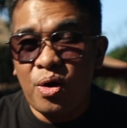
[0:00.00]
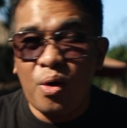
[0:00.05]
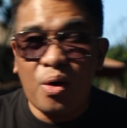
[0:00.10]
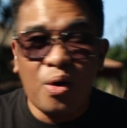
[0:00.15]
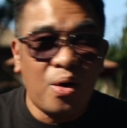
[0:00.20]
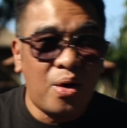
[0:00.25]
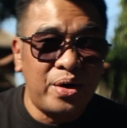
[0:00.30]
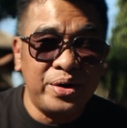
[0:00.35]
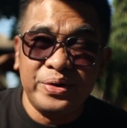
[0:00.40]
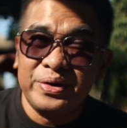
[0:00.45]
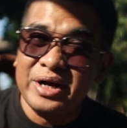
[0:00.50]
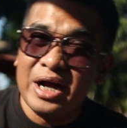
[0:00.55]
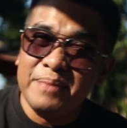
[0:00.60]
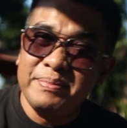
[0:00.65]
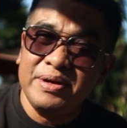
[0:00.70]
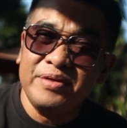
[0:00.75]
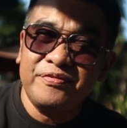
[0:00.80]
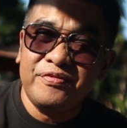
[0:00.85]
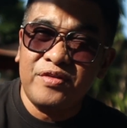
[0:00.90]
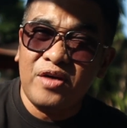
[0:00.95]
or you're
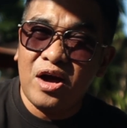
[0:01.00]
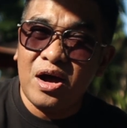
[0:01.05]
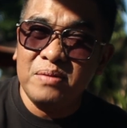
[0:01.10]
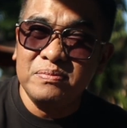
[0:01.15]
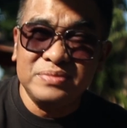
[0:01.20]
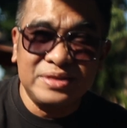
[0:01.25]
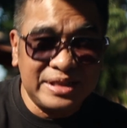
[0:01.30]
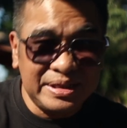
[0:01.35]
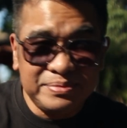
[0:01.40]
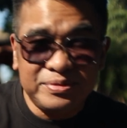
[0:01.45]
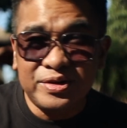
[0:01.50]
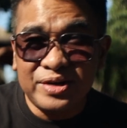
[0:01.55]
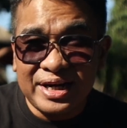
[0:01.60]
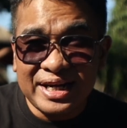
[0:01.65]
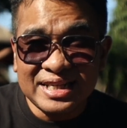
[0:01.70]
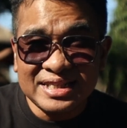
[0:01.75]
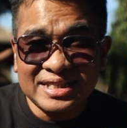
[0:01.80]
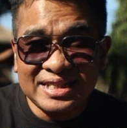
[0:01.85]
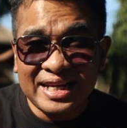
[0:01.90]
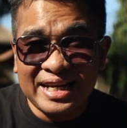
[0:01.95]
coming from
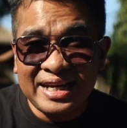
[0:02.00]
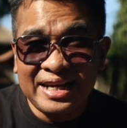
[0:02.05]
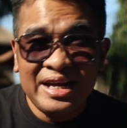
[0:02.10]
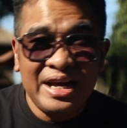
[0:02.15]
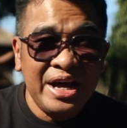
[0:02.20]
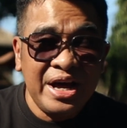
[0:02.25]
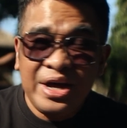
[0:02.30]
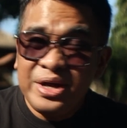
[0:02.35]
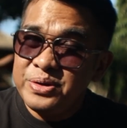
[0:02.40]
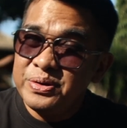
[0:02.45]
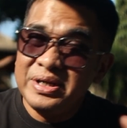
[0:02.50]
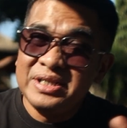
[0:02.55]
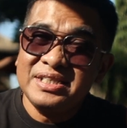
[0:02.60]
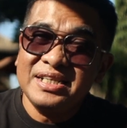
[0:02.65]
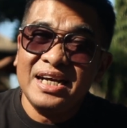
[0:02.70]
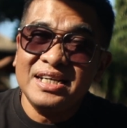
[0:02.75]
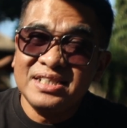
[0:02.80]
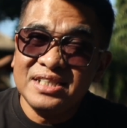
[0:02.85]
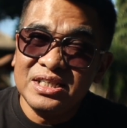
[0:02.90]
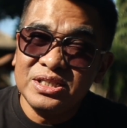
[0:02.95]
Timor-Leste, you're
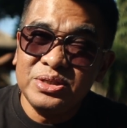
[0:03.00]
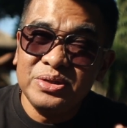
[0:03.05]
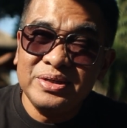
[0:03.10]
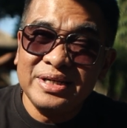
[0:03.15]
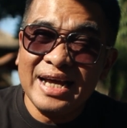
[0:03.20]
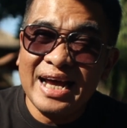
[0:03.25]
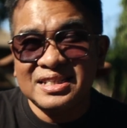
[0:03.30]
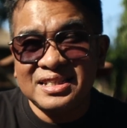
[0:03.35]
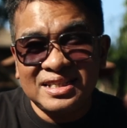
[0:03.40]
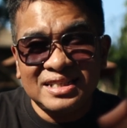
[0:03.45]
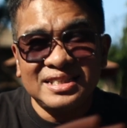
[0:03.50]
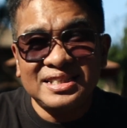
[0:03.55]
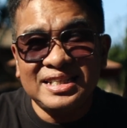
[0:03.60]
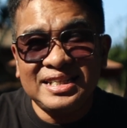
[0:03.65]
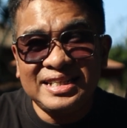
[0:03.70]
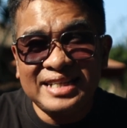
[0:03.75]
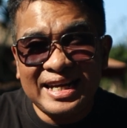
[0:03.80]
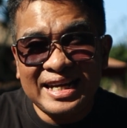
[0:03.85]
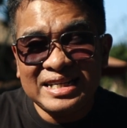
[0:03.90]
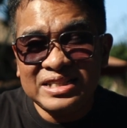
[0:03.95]
entitled to get 30
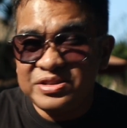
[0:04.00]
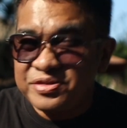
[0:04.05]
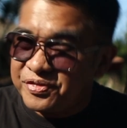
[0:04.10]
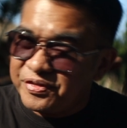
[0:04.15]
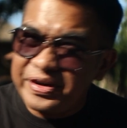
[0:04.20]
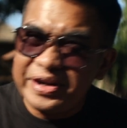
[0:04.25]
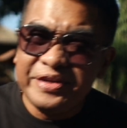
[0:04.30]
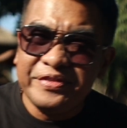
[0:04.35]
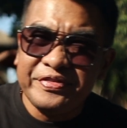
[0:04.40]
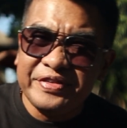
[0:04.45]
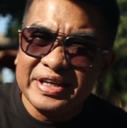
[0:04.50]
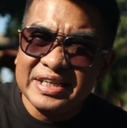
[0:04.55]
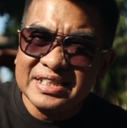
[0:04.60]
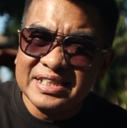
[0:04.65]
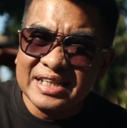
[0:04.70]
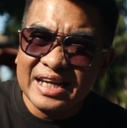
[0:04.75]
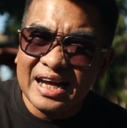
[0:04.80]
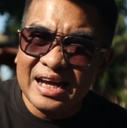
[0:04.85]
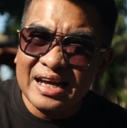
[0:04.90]
days free visa.